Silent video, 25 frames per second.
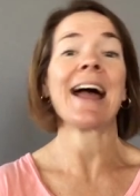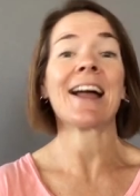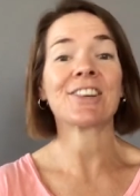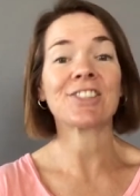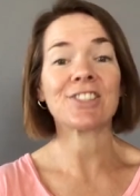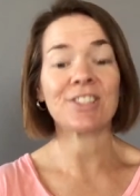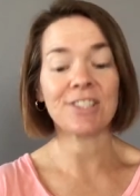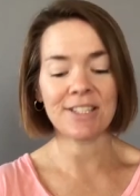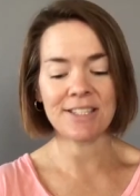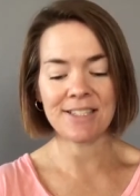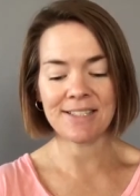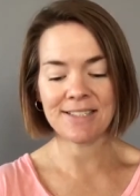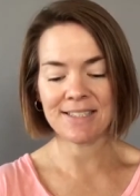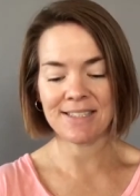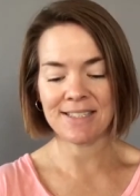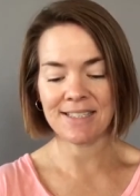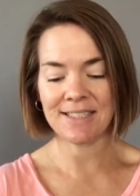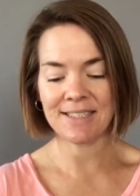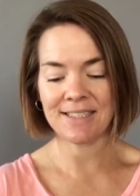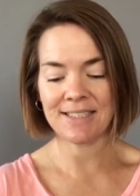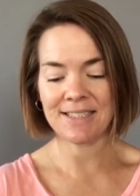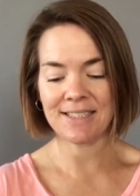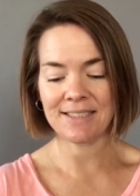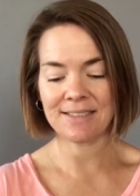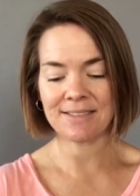actually
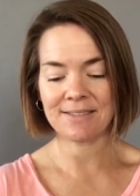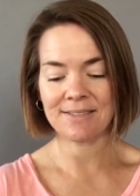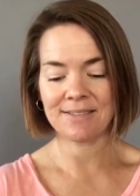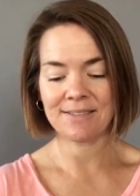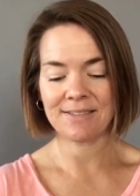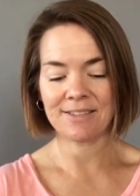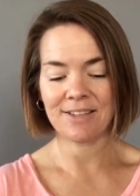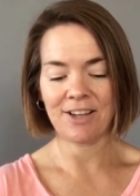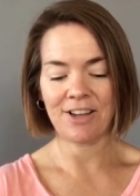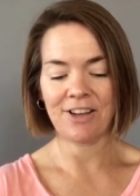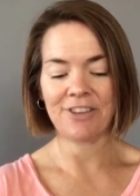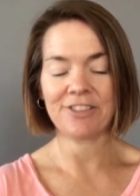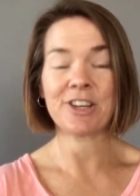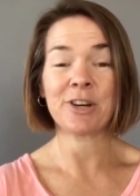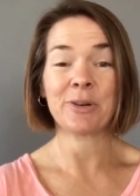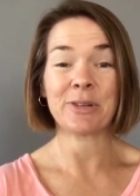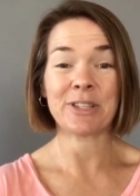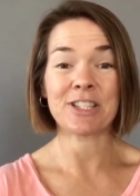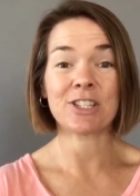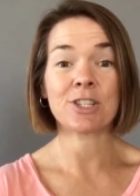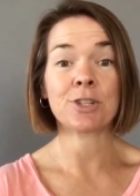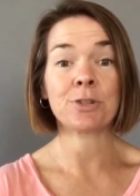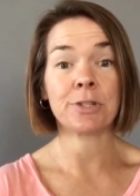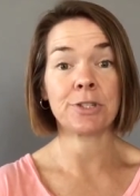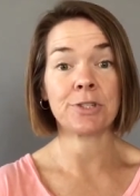steal it, although
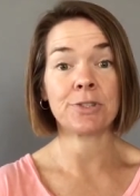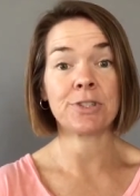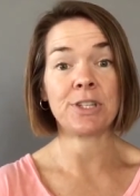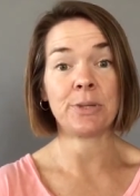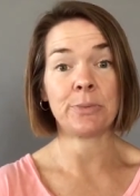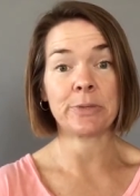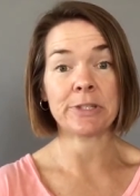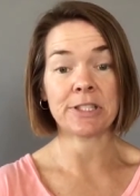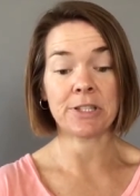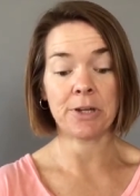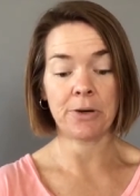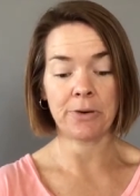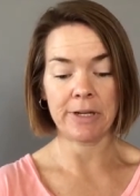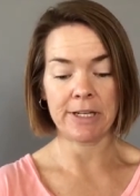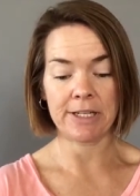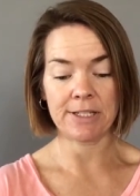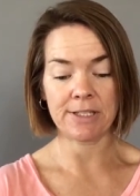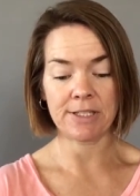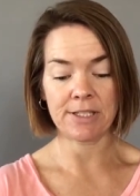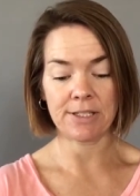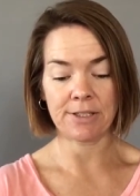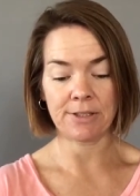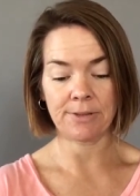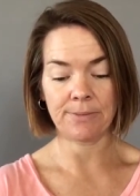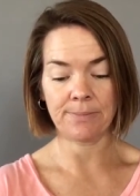it's true she was going
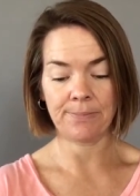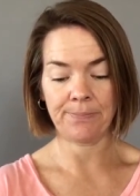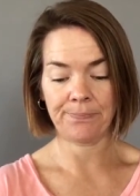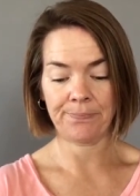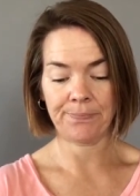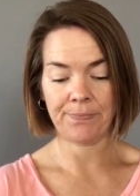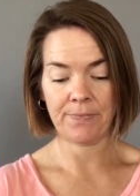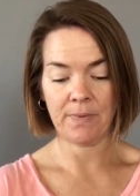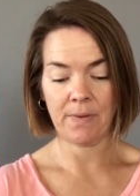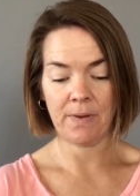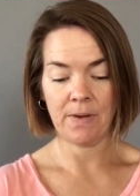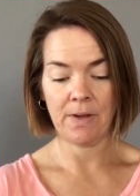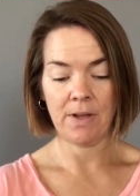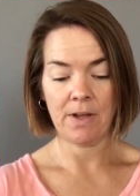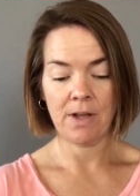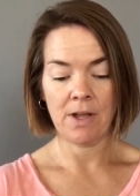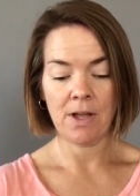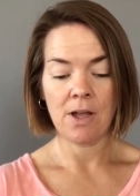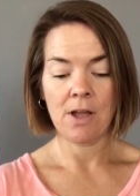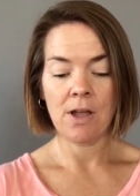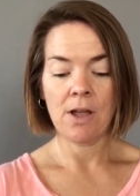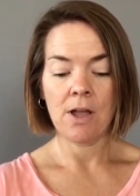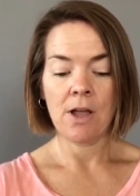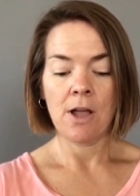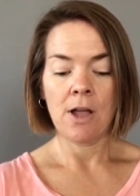to.
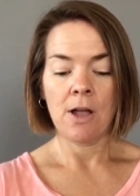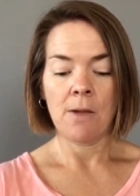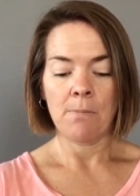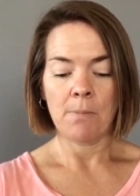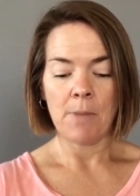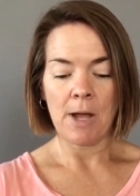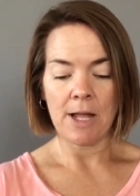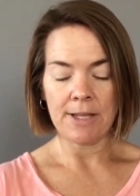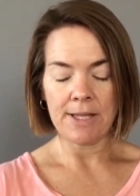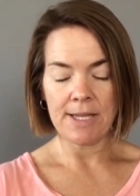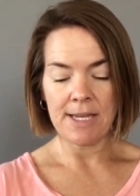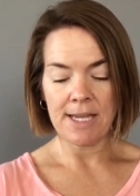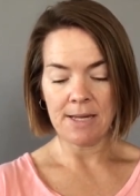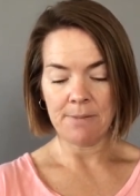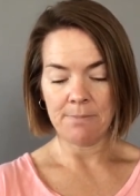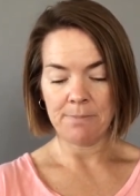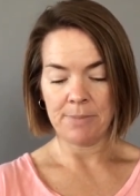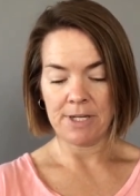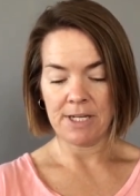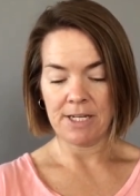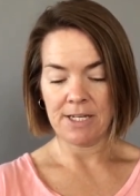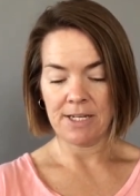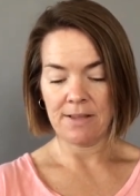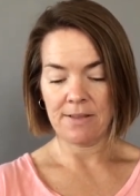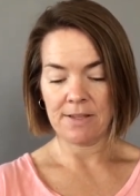Molly had
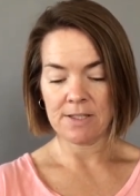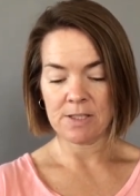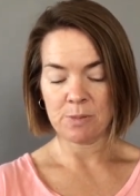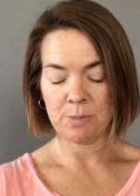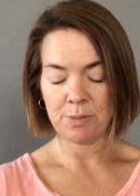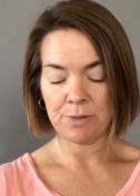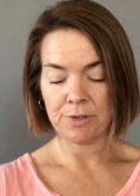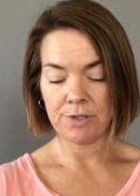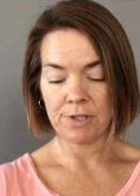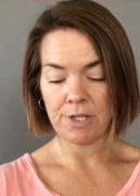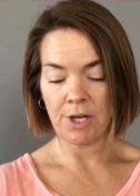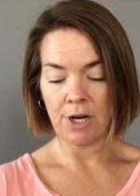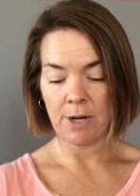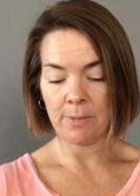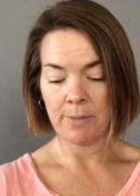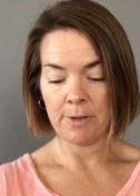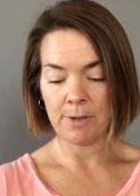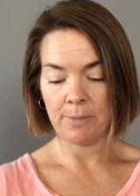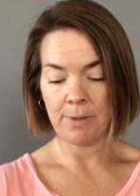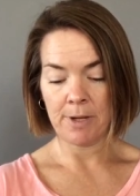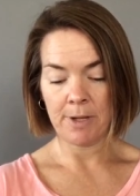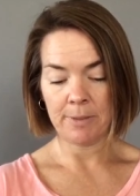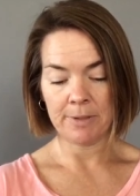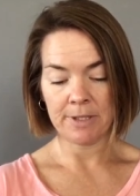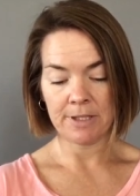been in the Spruce Harbor
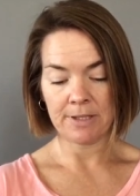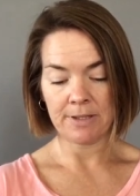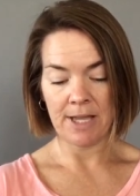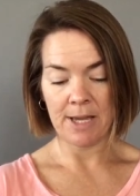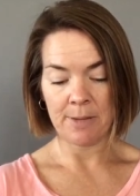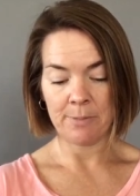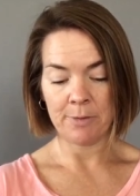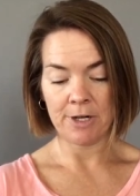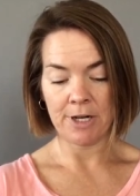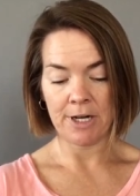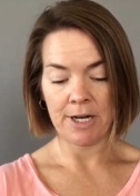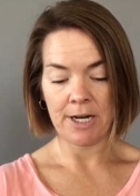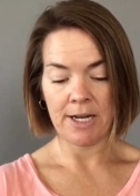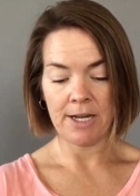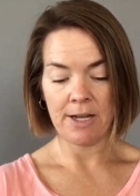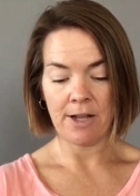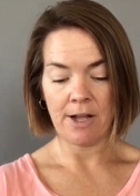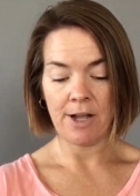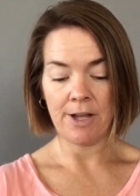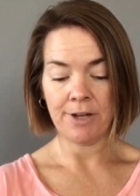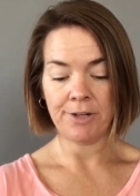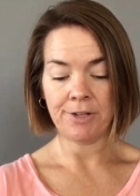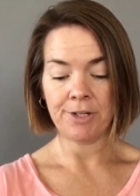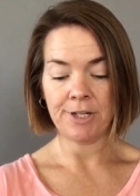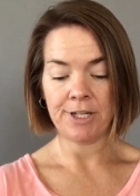Public Library
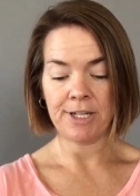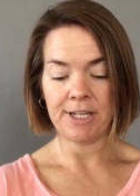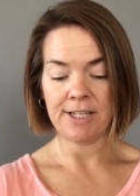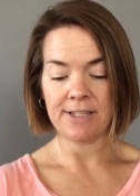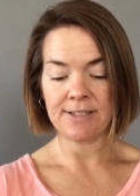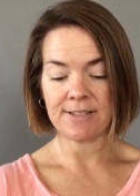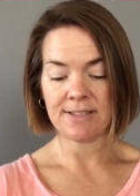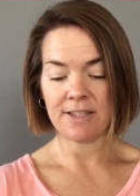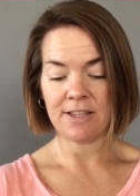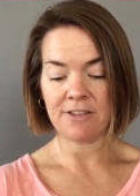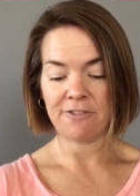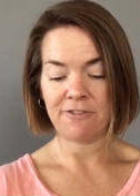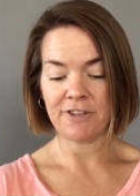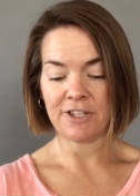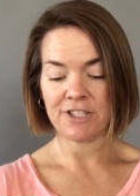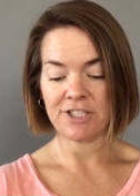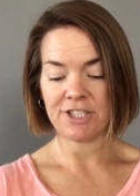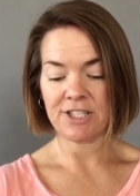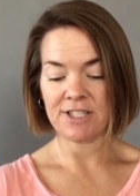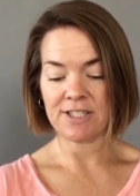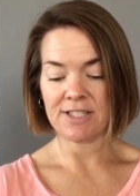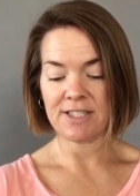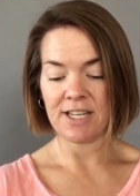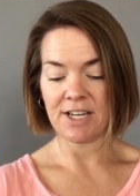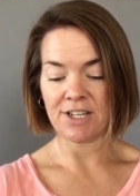on her knees in the
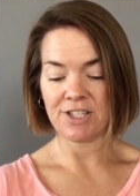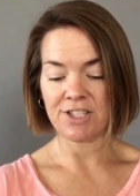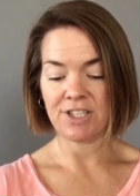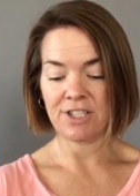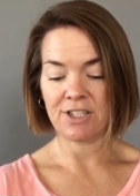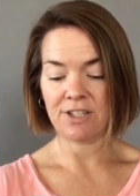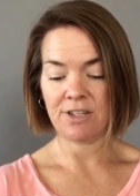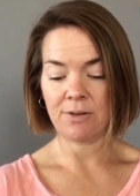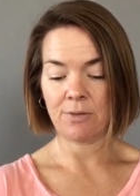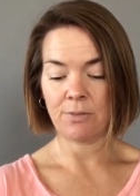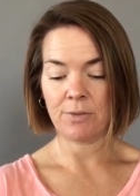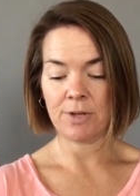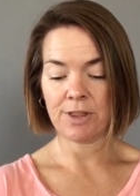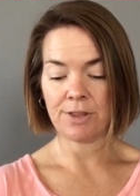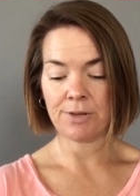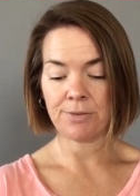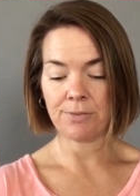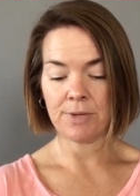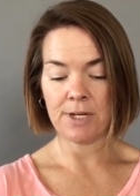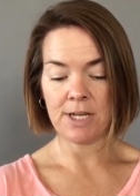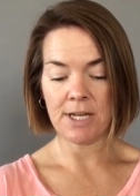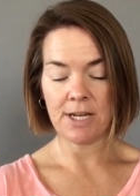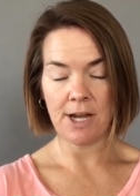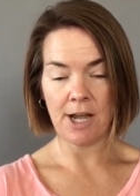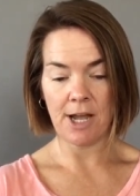fiction section with
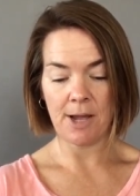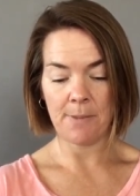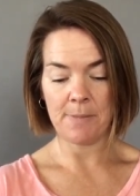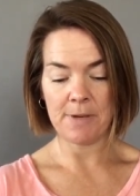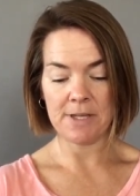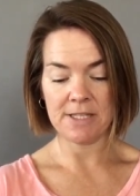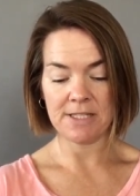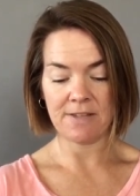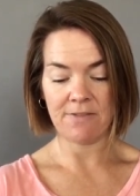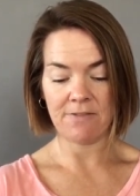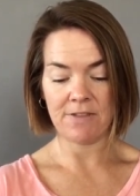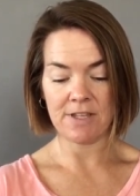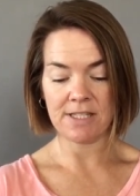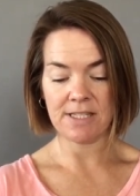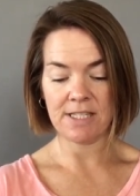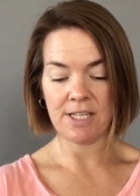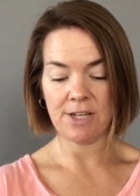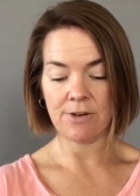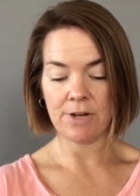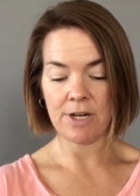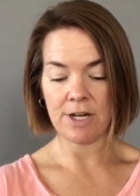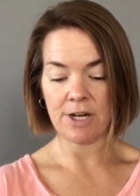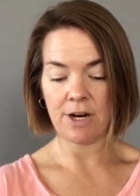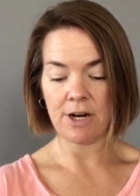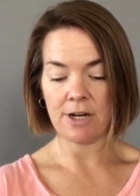three copies of The
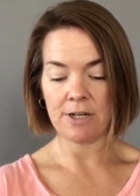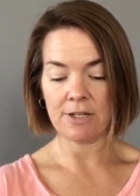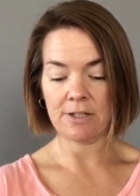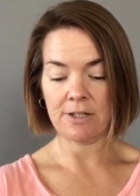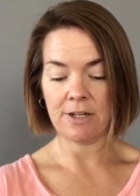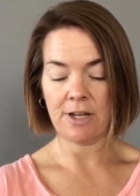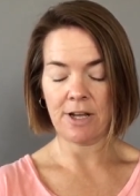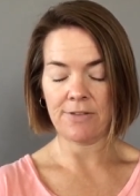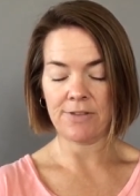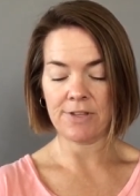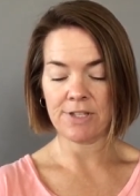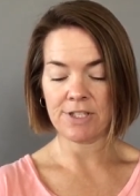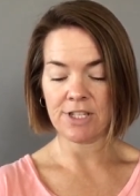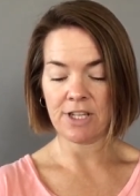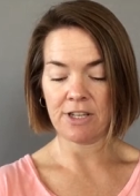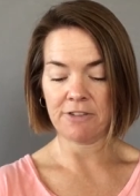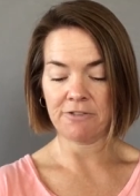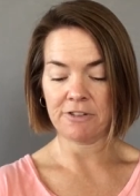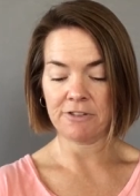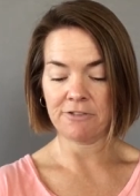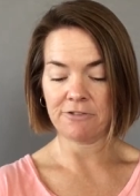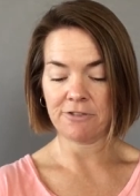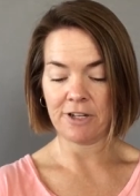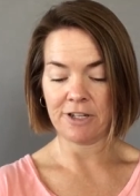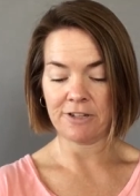Secret Garden on the shelf
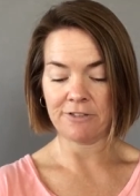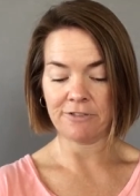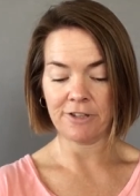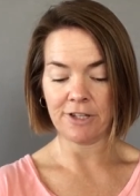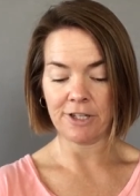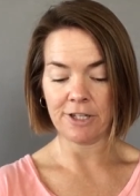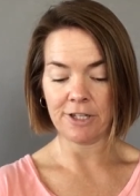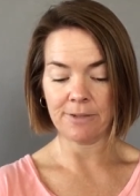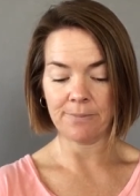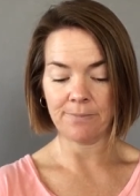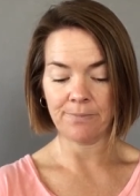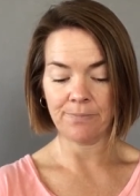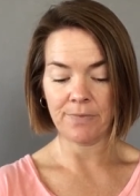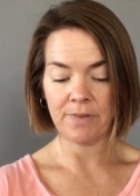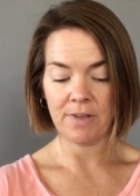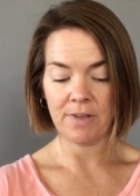in front of her.